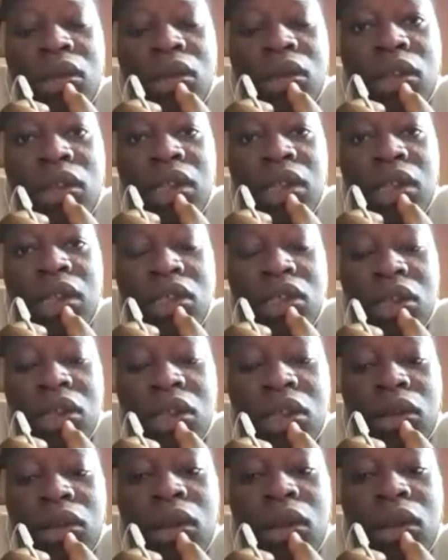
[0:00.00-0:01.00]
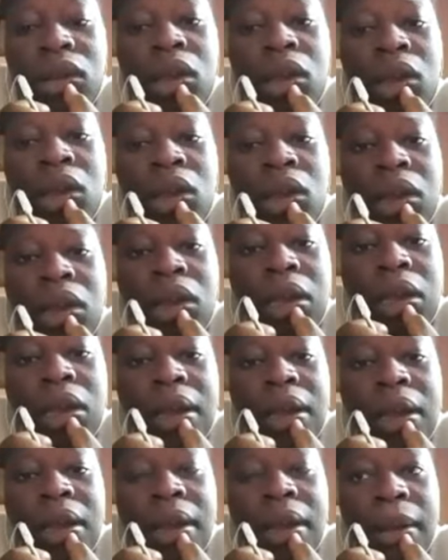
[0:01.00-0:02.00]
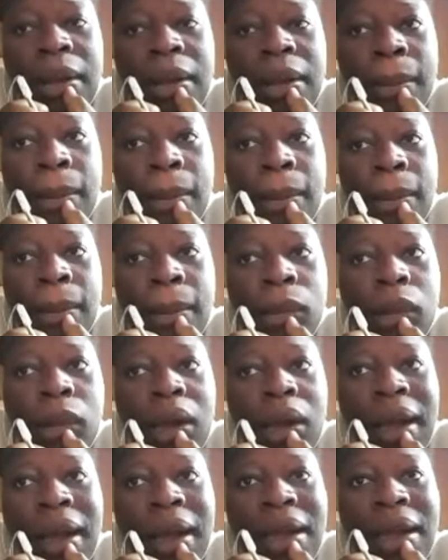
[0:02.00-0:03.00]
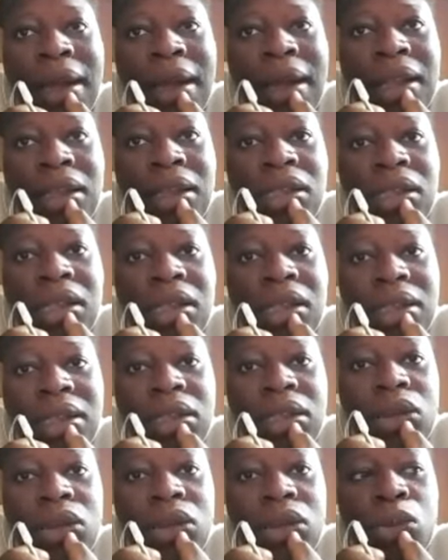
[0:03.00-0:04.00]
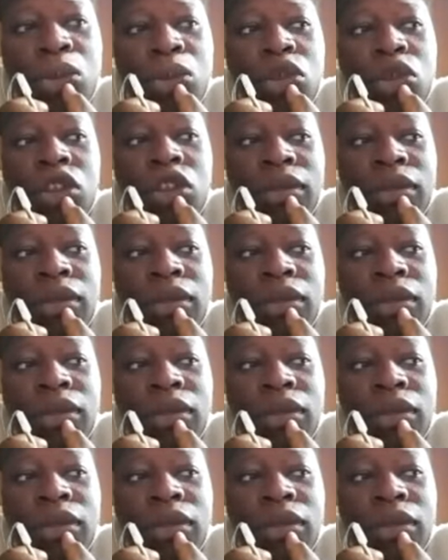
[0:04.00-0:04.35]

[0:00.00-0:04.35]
section, um, I learned that most of the